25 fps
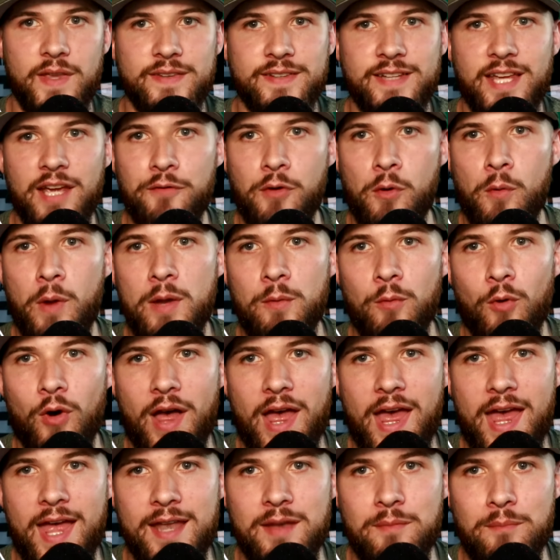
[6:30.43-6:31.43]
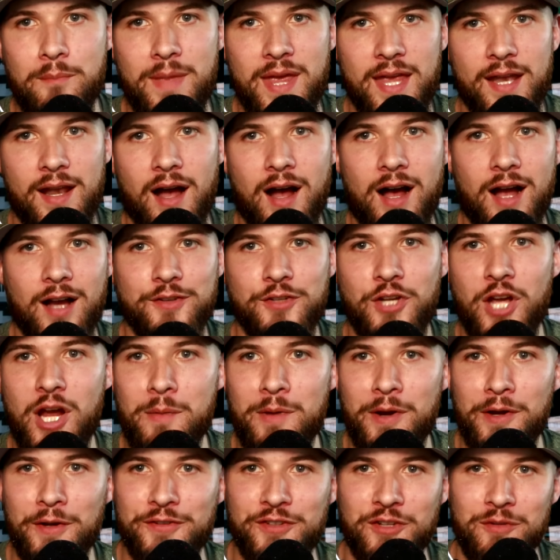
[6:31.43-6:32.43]
This giveaway will end
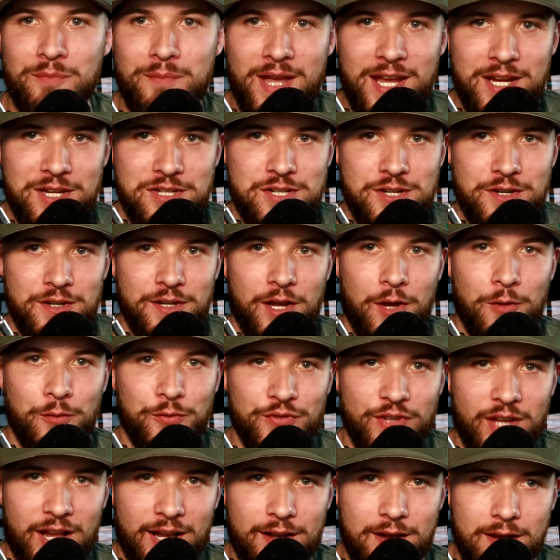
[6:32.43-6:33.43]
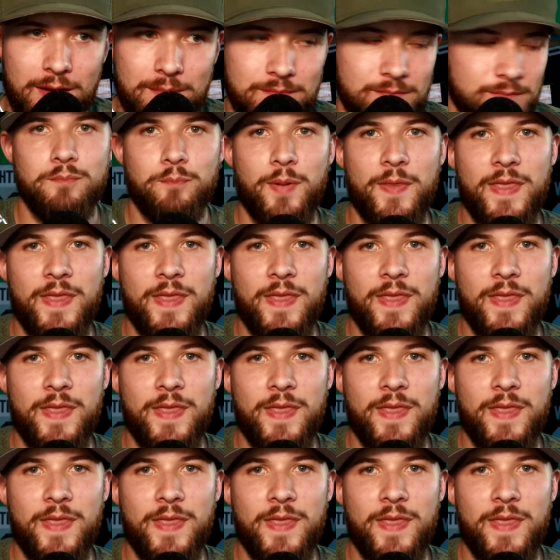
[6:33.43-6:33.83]
mid-October, so make sure to go sign up.